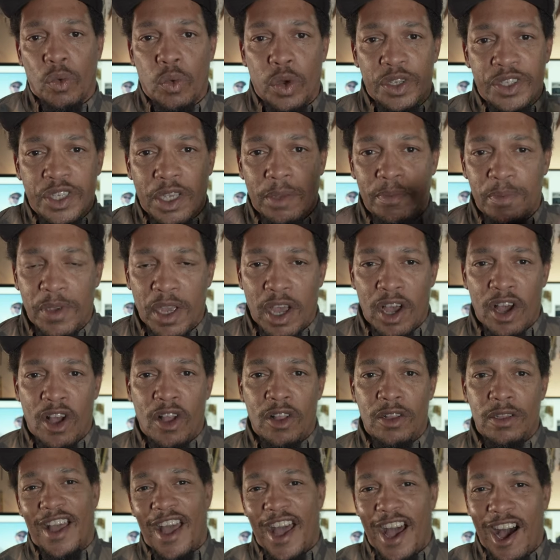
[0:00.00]
What's up,
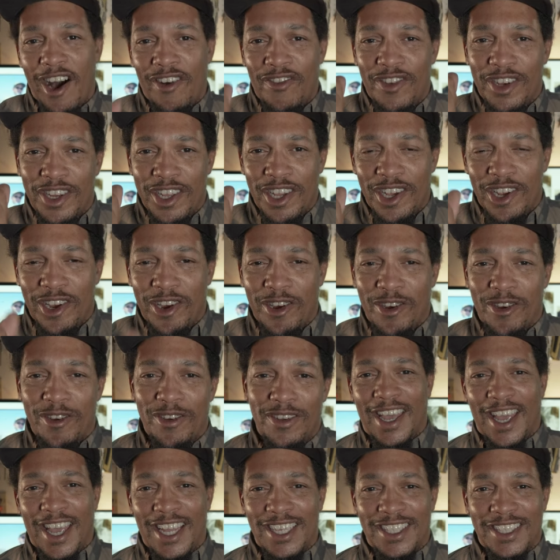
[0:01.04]
y'all? Alvin
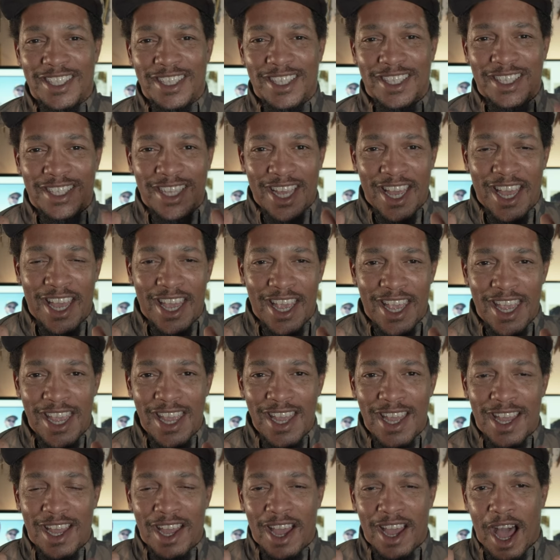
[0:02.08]
here, and
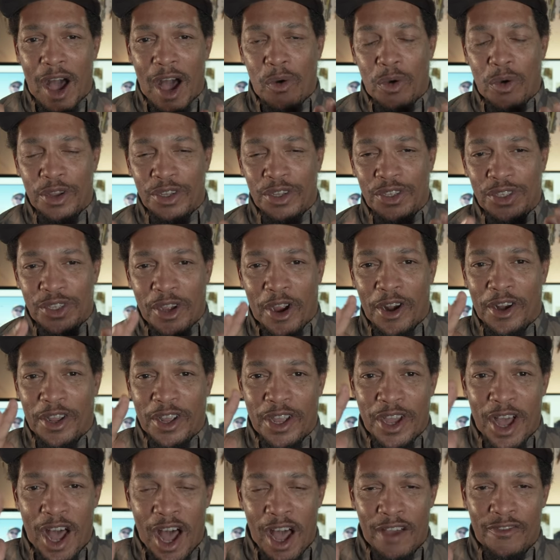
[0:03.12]
today I want to start a
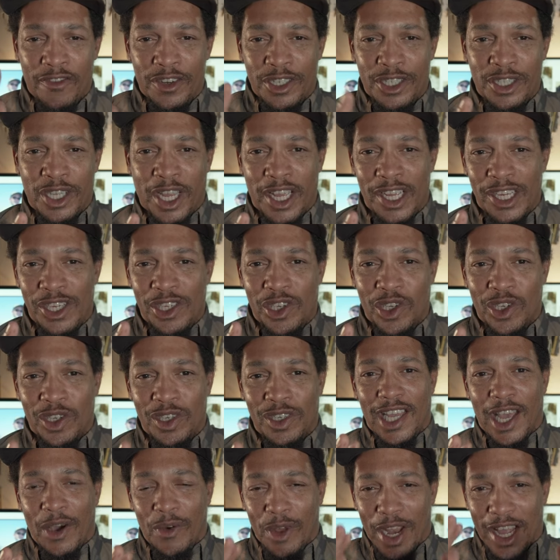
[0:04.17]
conversation.
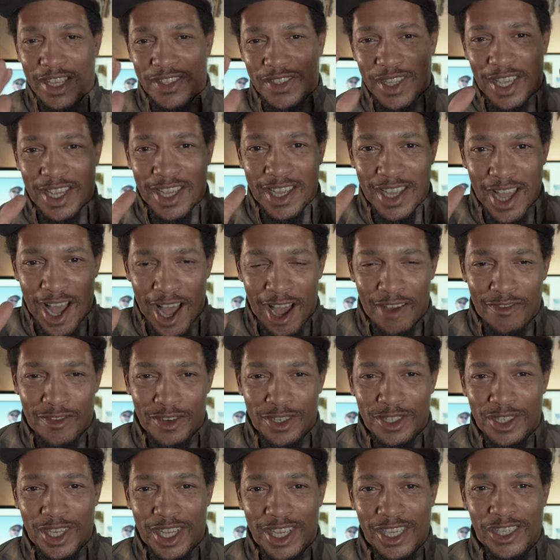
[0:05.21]
And when I say
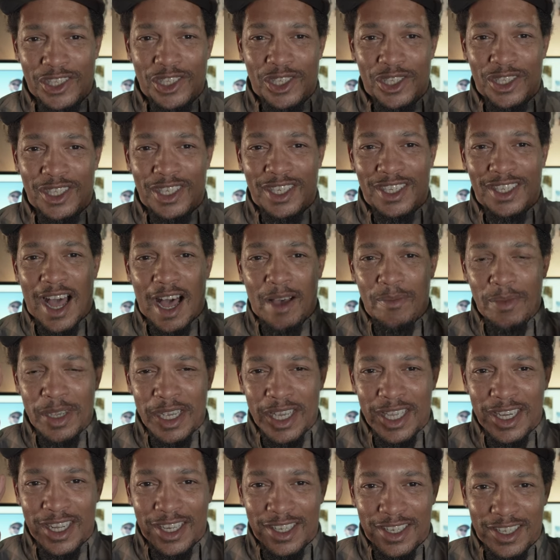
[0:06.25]
conversation, I
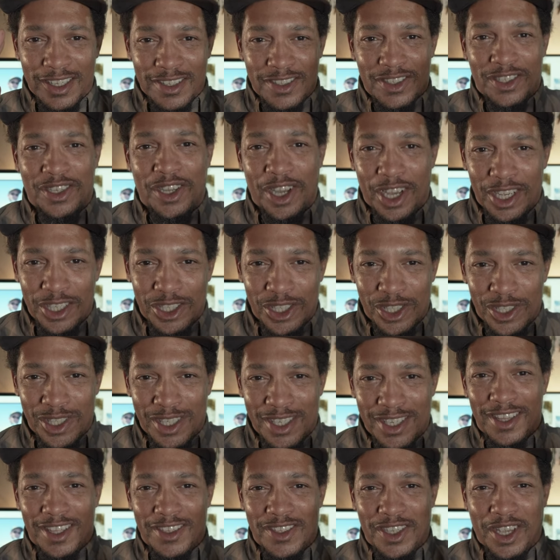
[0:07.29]
mean a
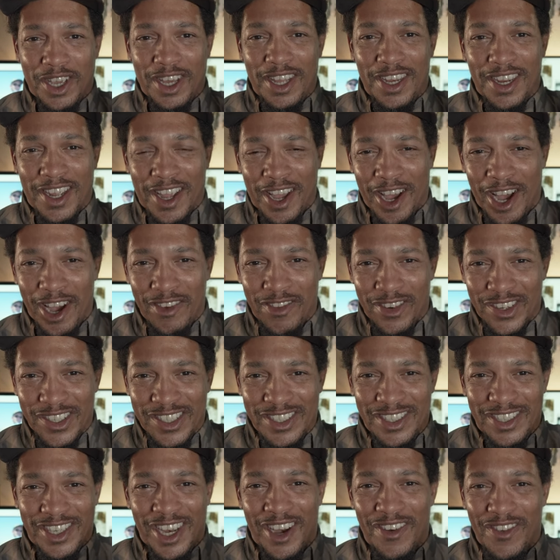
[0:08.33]
discussion that's going to cover
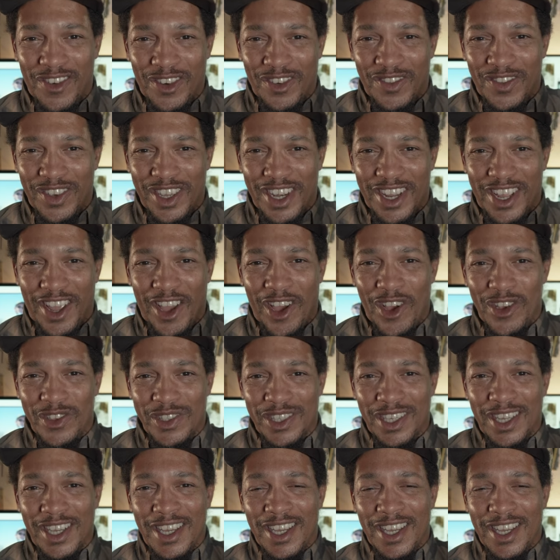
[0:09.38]
several videos